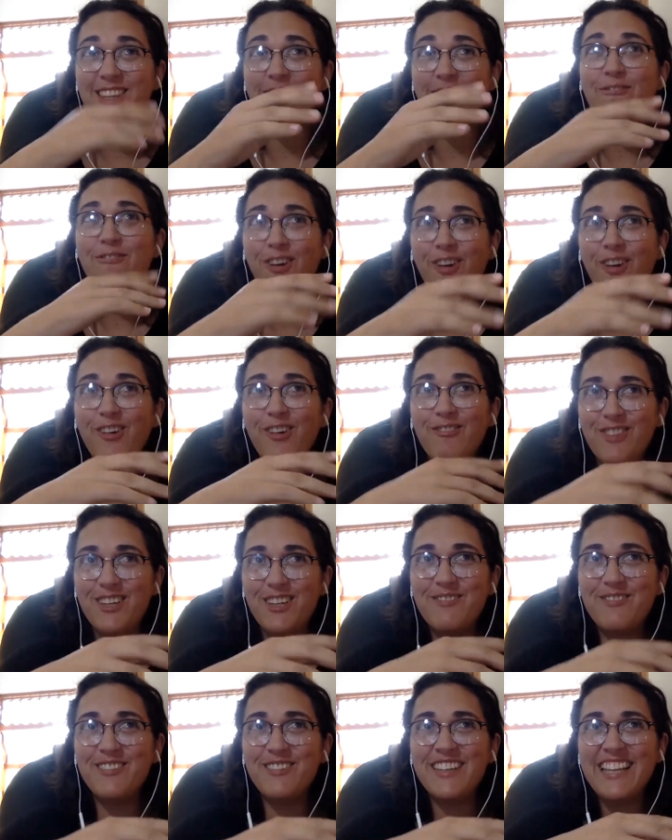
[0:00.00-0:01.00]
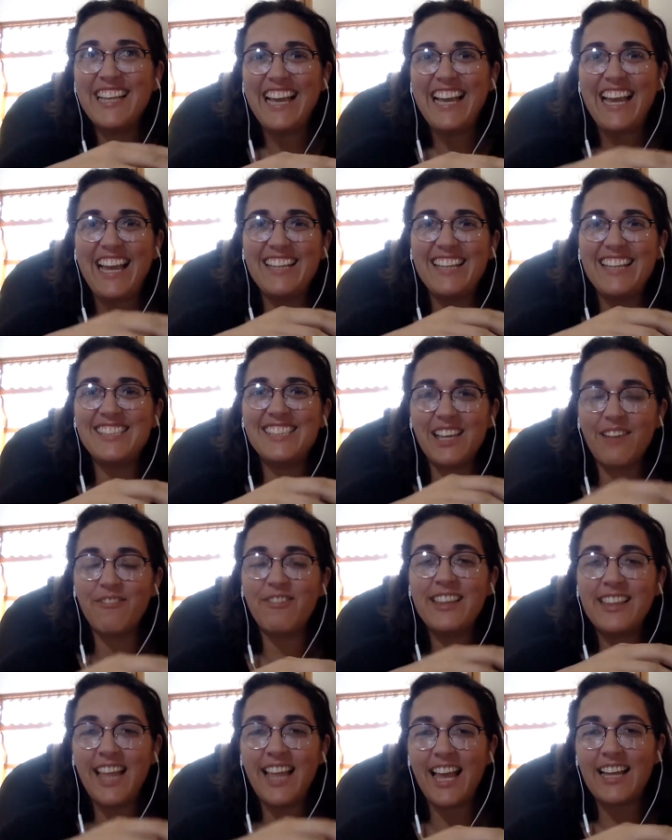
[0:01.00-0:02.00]
the four of them in
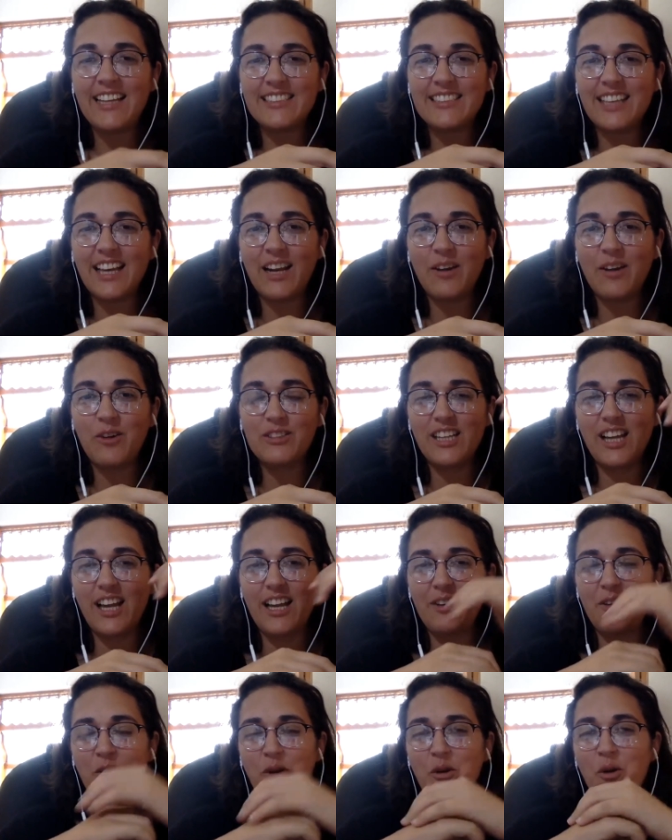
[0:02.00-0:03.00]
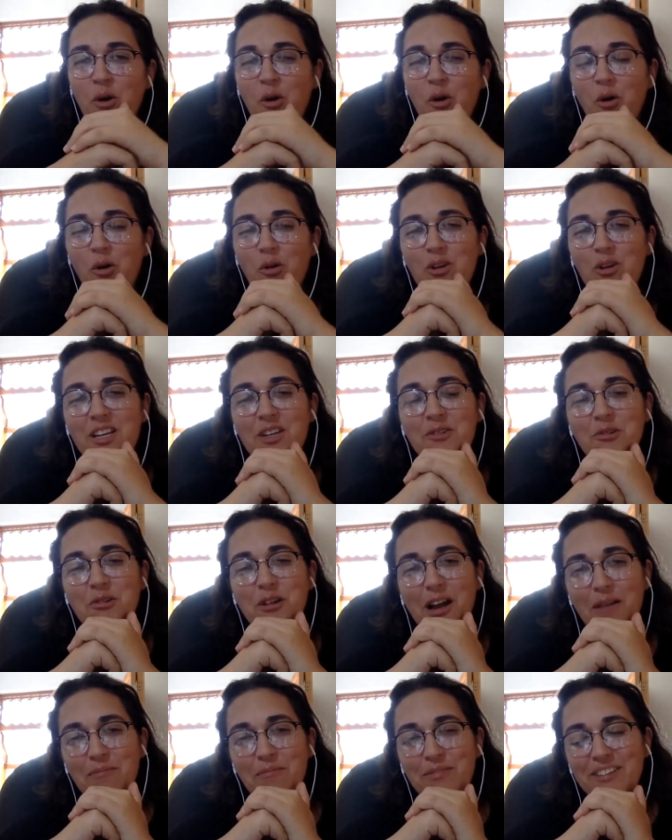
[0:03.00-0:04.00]
seven days and i was like holy
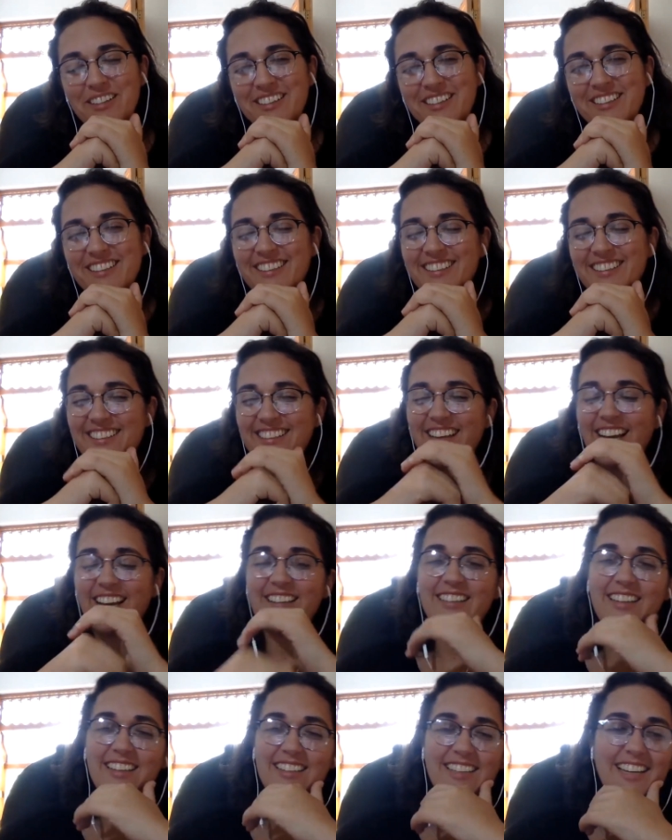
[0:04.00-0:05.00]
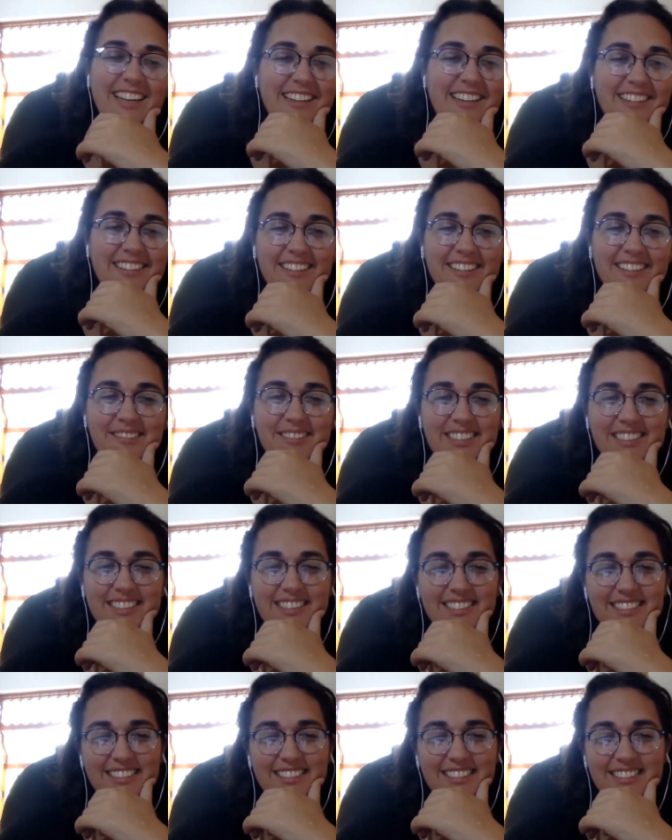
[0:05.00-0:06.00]
crap and uh, yeah it
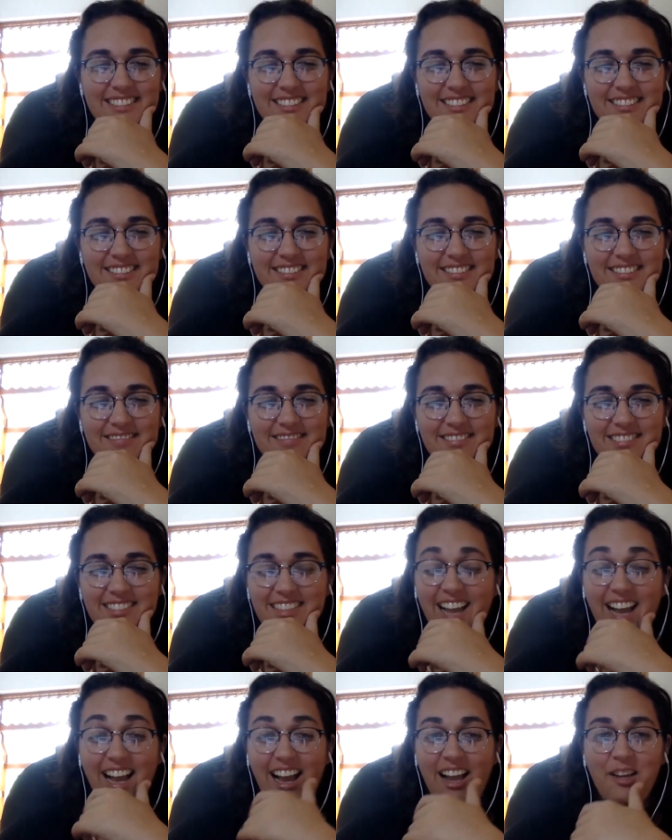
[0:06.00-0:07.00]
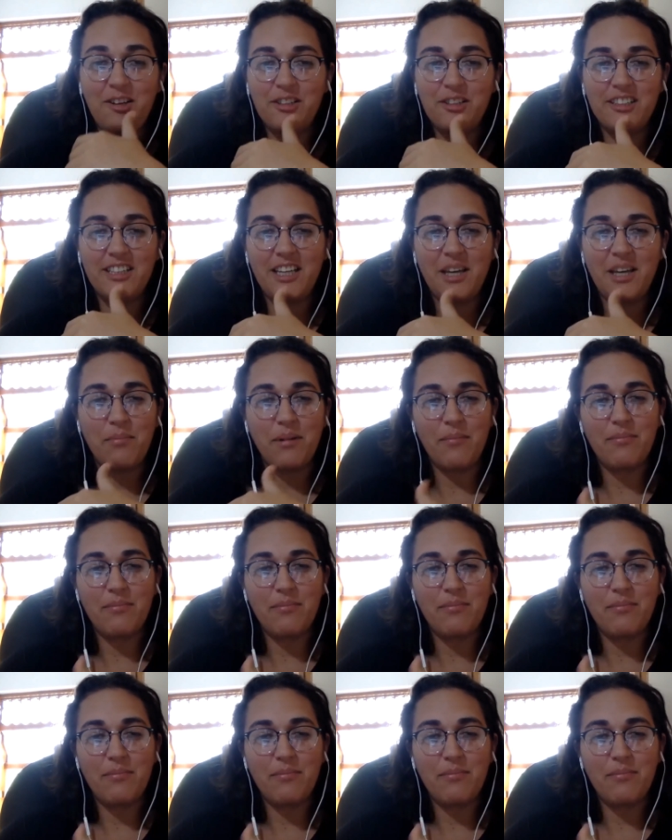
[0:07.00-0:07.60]
was yeah i couldn't